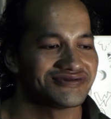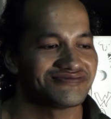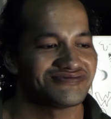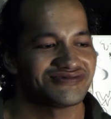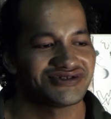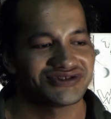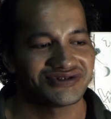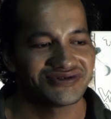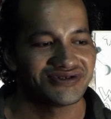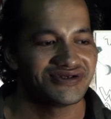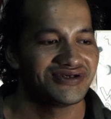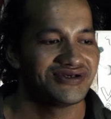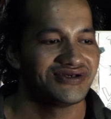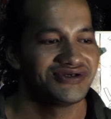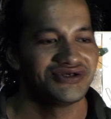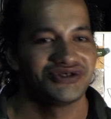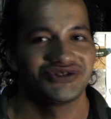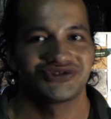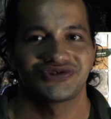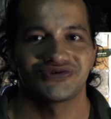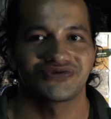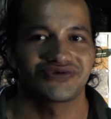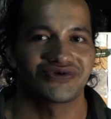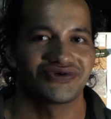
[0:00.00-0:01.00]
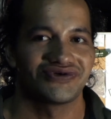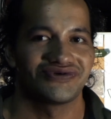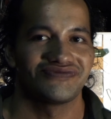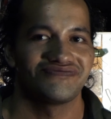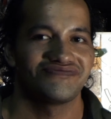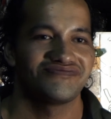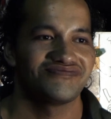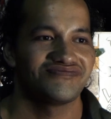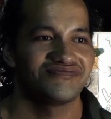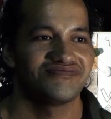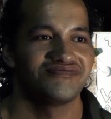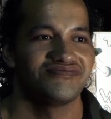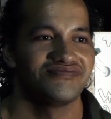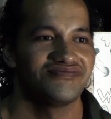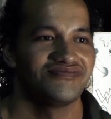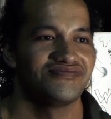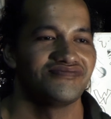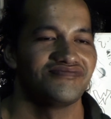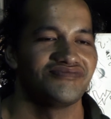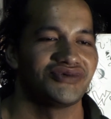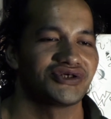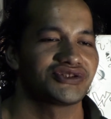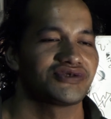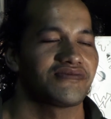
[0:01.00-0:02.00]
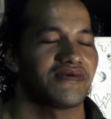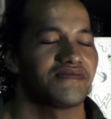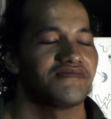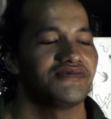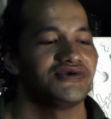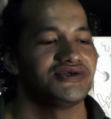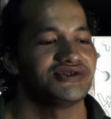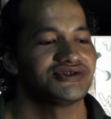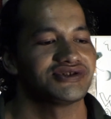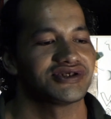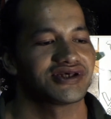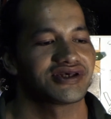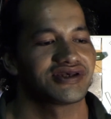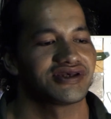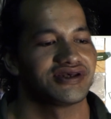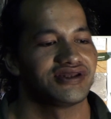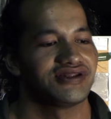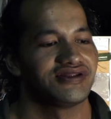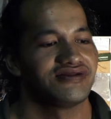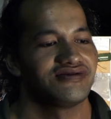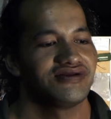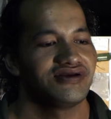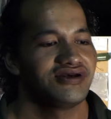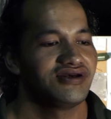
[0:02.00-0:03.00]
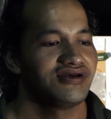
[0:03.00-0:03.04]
It's sort of my type of music and